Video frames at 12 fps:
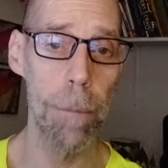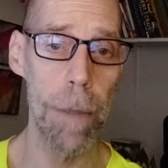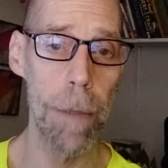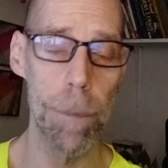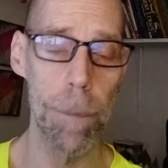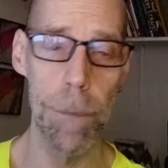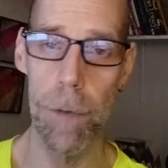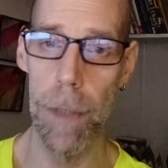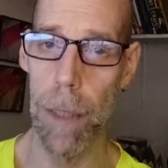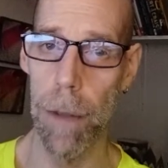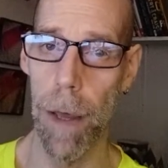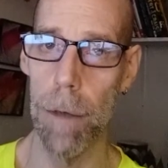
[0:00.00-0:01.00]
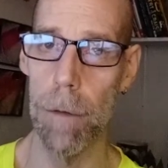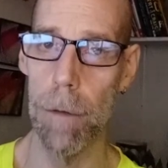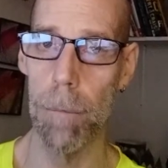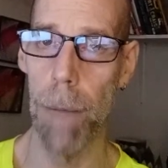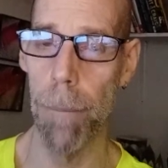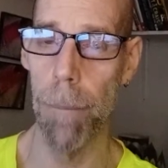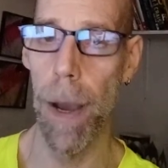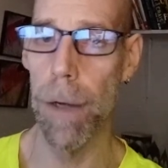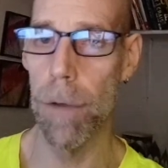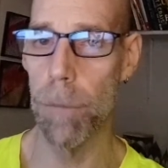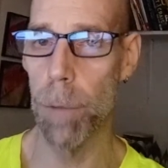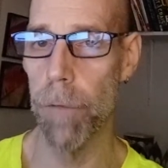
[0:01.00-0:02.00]
from seeing that. My mind
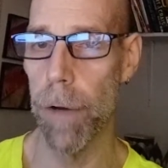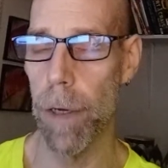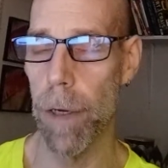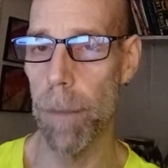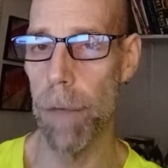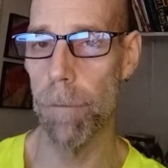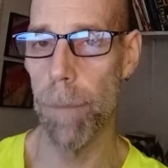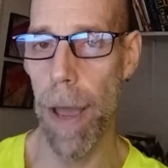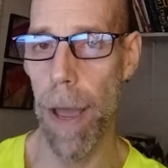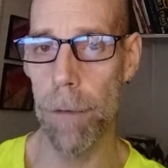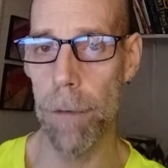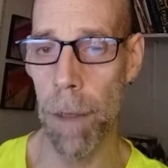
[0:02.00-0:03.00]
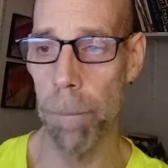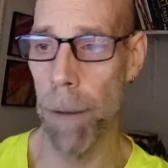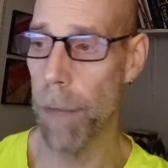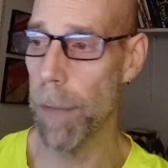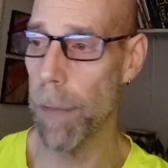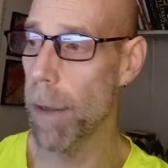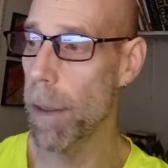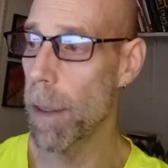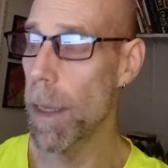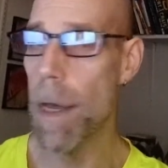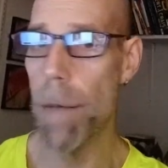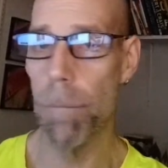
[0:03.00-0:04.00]
is preventing me from acting upon that.
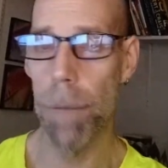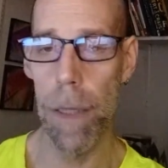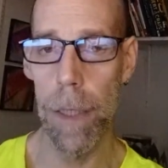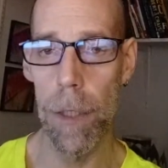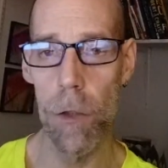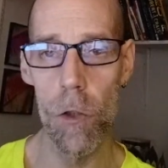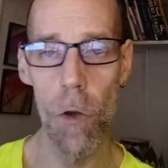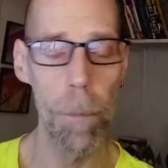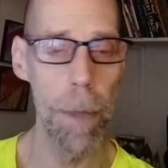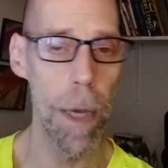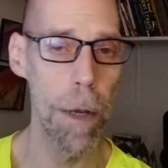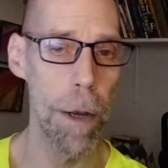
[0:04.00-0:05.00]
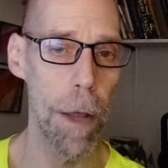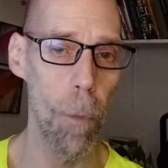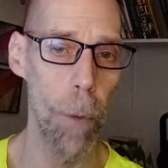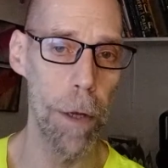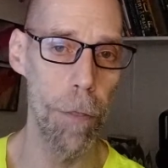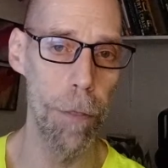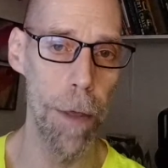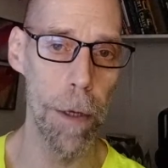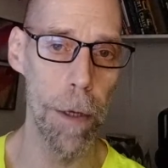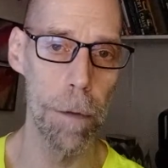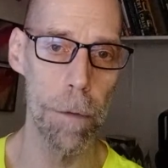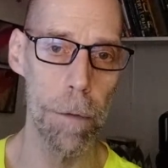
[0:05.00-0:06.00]
Please show me another way to
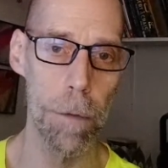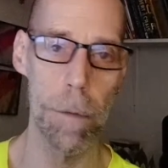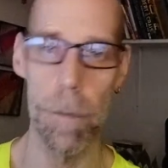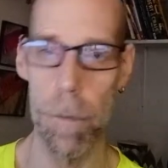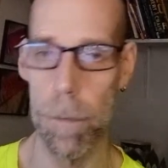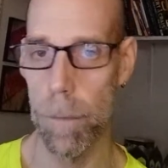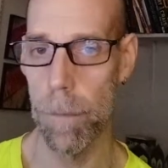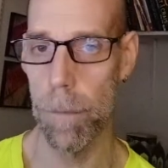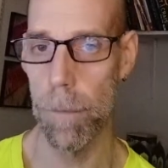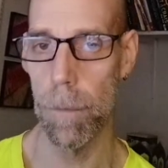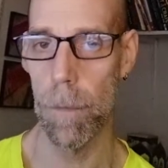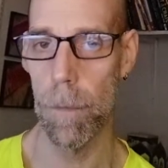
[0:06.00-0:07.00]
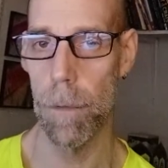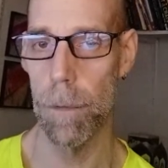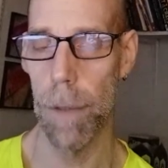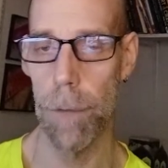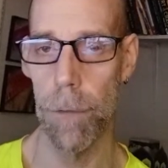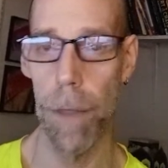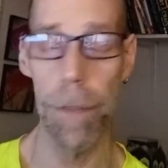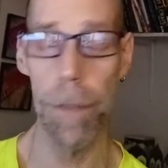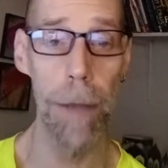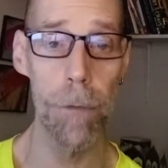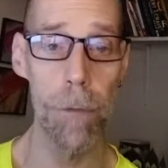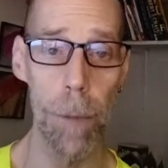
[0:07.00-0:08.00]
think. That's it.
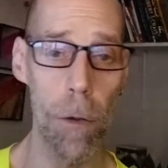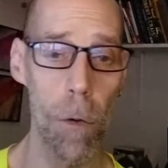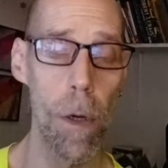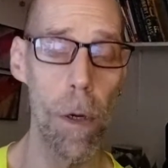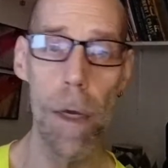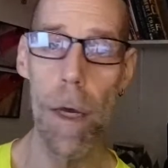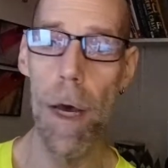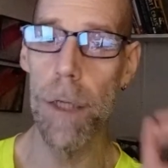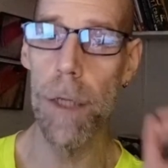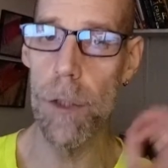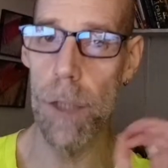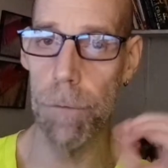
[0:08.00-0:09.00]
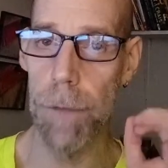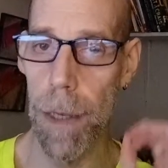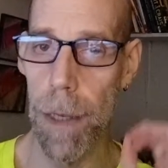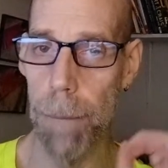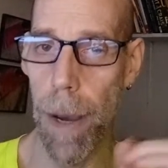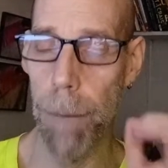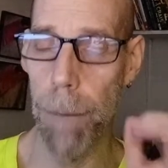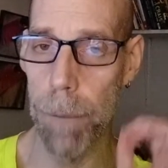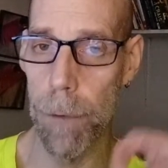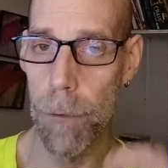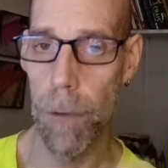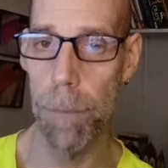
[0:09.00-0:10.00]
That's a miracle. A shift in my
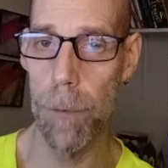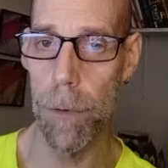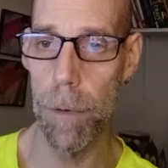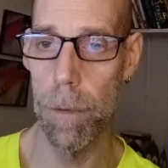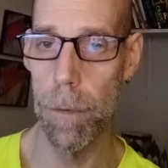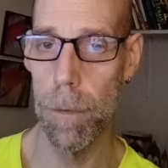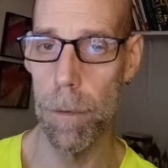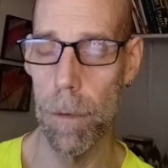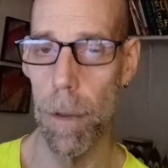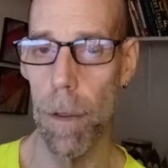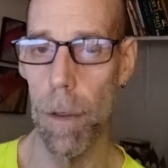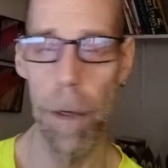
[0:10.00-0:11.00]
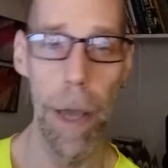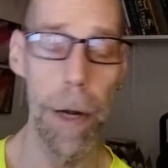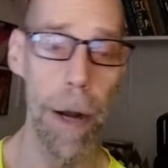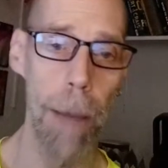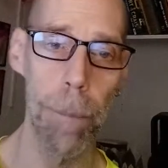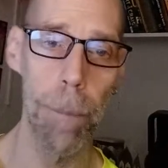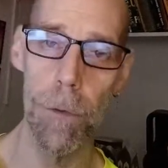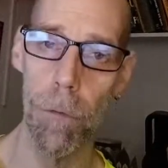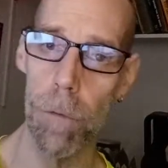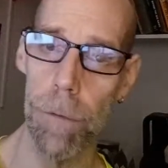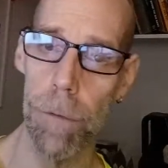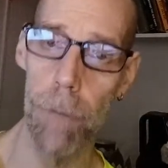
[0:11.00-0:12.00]
perception. And it happens through
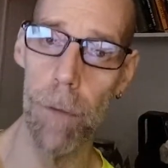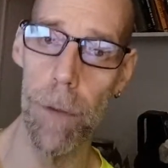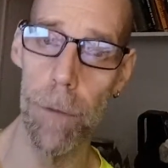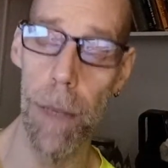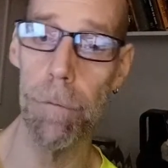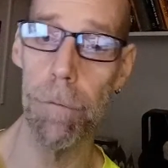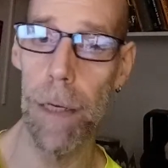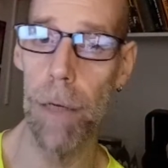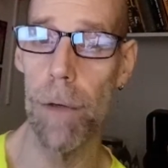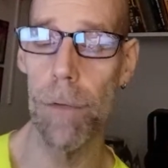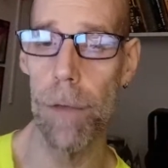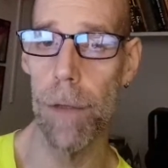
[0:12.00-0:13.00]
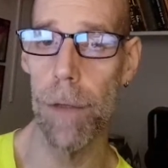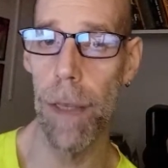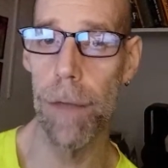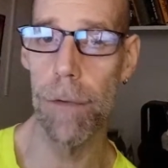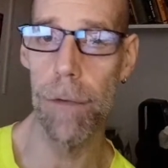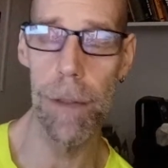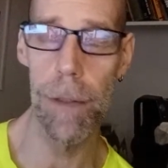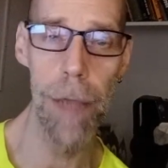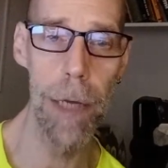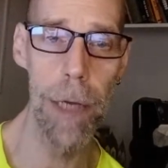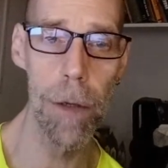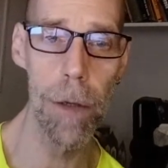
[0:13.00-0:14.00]
forgiveness. And forgiveness is
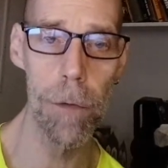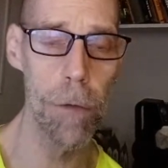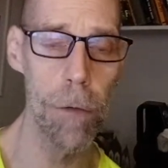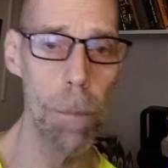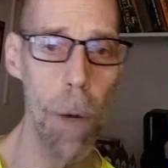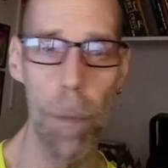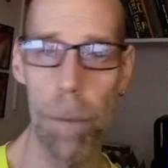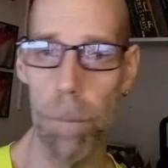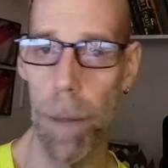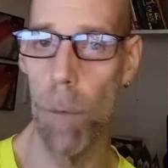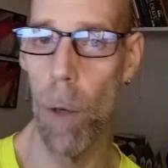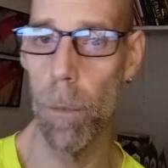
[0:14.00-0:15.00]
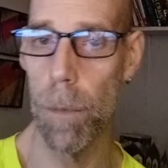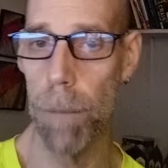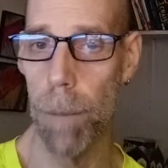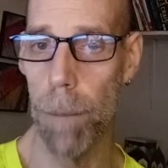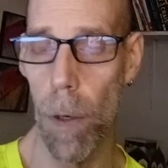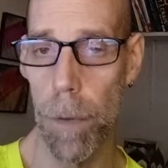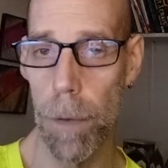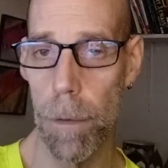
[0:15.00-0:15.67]
instantaneous. It's moment by moment by moment.